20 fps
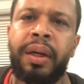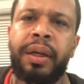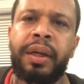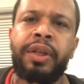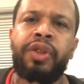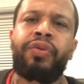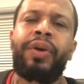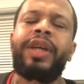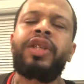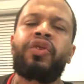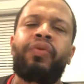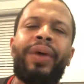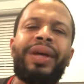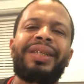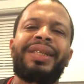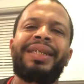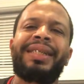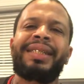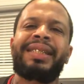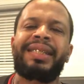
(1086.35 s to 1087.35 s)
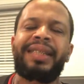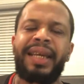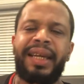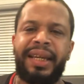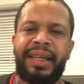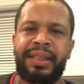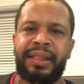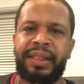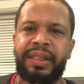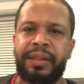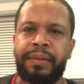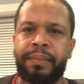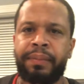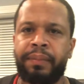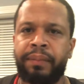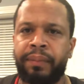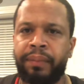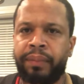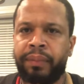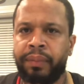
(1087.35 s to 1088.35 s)
Transgression and sins.
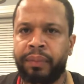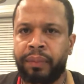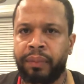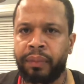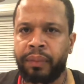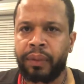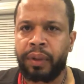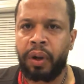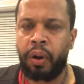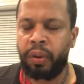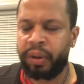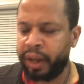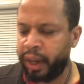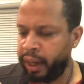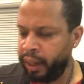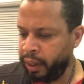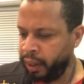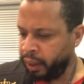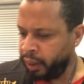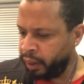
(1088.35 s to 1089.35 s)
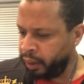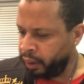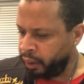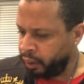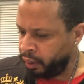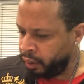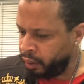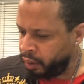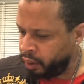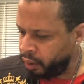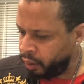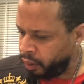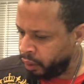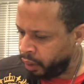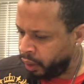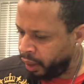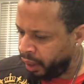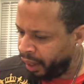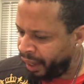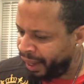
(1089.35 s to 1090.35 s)
Okay.
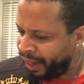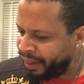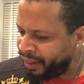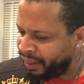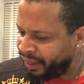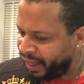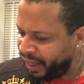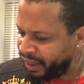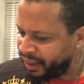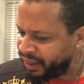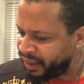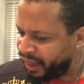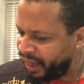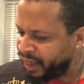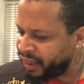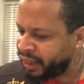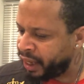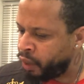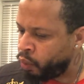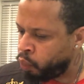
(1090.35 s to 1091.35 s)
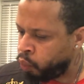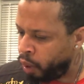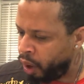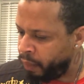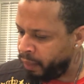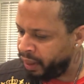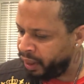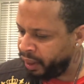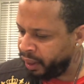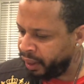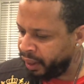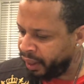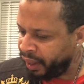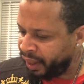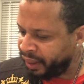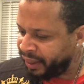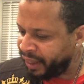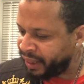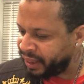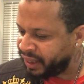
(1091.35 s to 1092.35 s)
And this is a woman
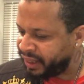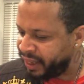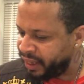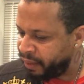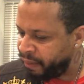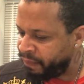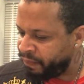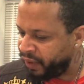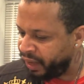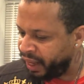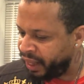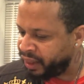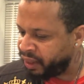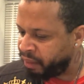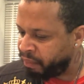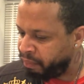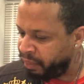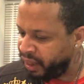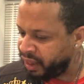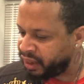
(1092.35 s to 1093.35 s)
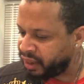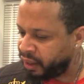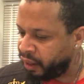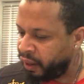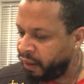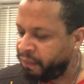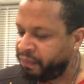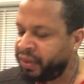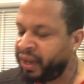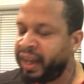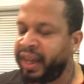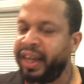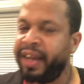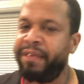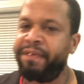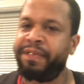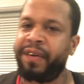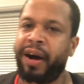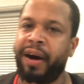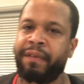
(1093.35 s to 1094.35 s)
that sitteth in the midst of the
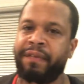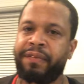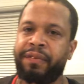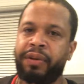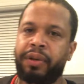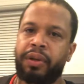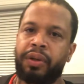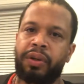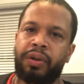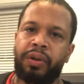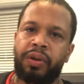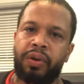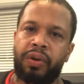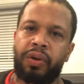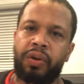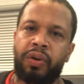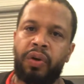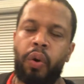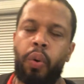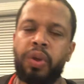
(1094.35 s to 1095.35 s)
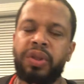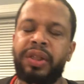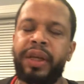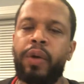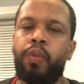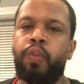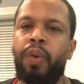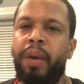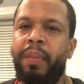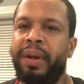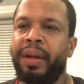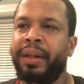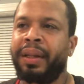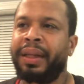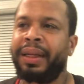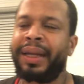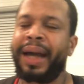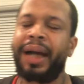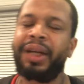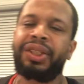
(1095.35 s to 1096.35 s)
ephah. Who is that woman?
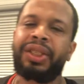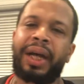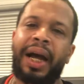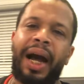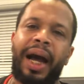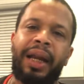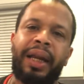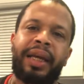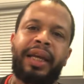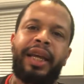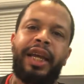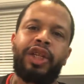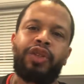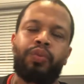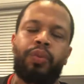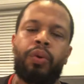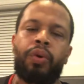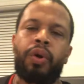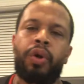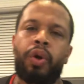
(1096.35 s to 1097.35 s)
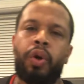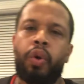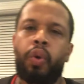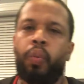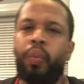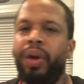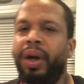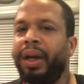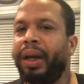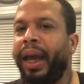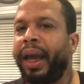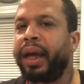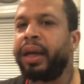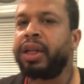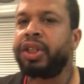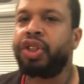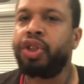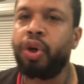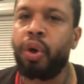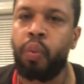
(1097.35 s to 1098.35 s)
Yasharahla, Israel. We are likened
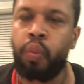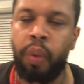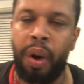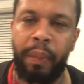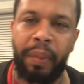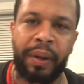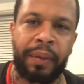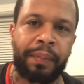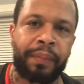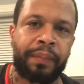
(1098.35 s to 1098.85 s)
unto a woman.